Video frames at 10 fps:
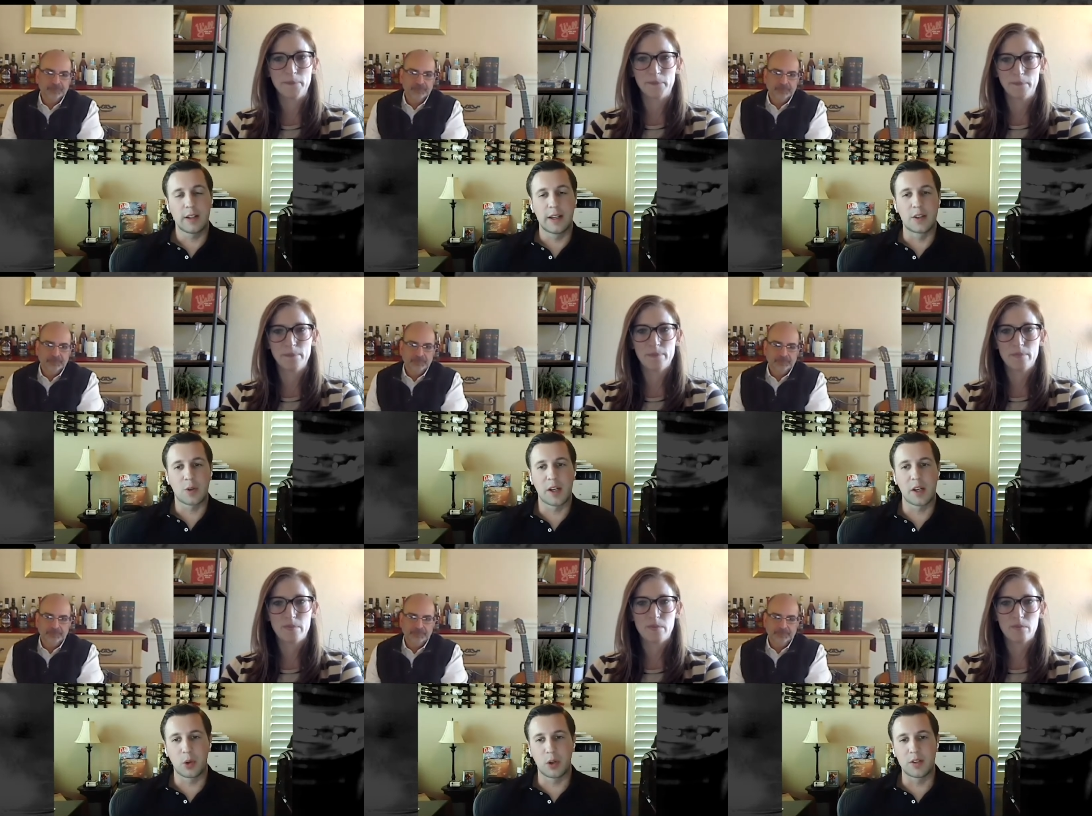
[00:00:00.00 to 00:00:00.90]
Speaker 1: And trying to
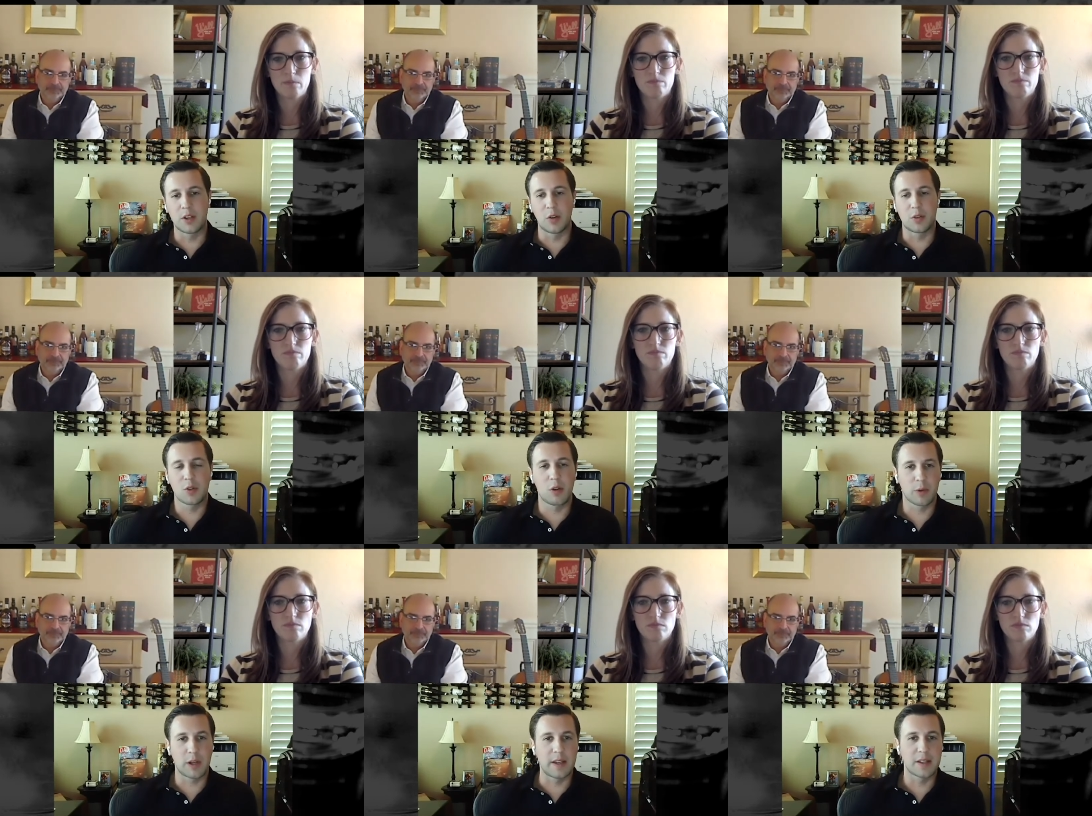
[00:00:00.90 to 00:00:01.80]
put, you know, two or
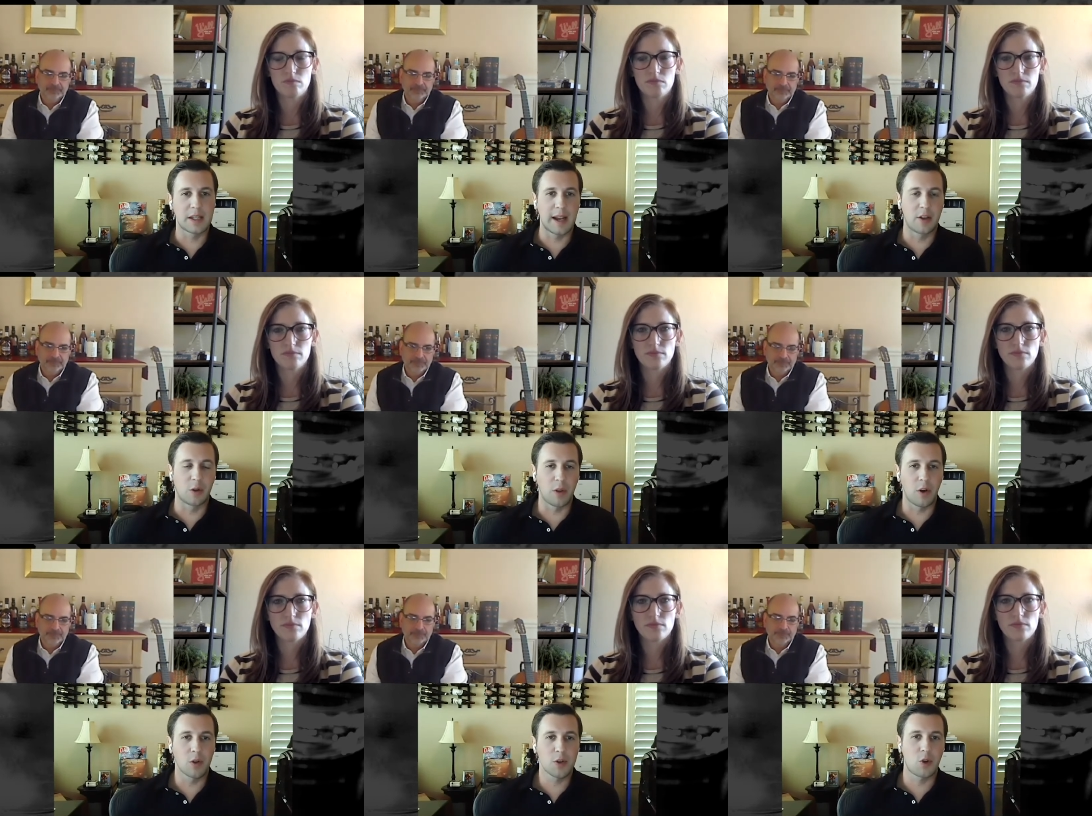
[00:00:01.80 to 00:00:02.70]
three of these together with
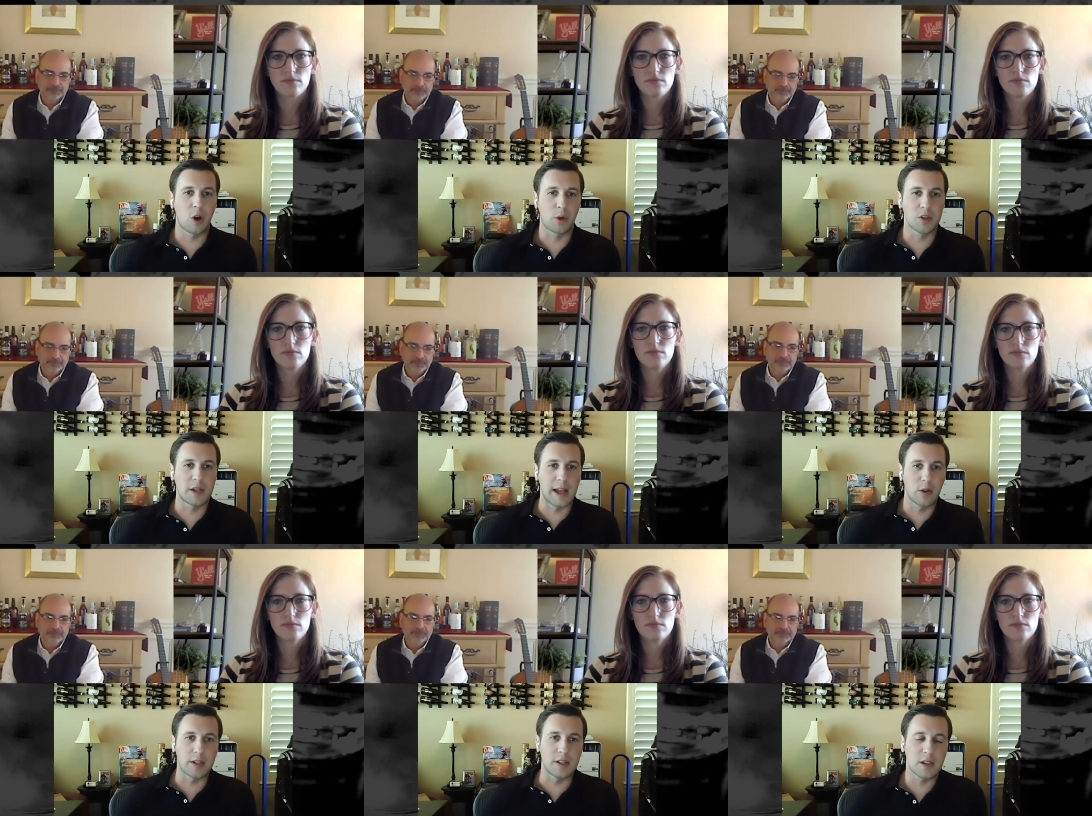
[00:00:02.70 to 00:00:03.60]
all strong personalities,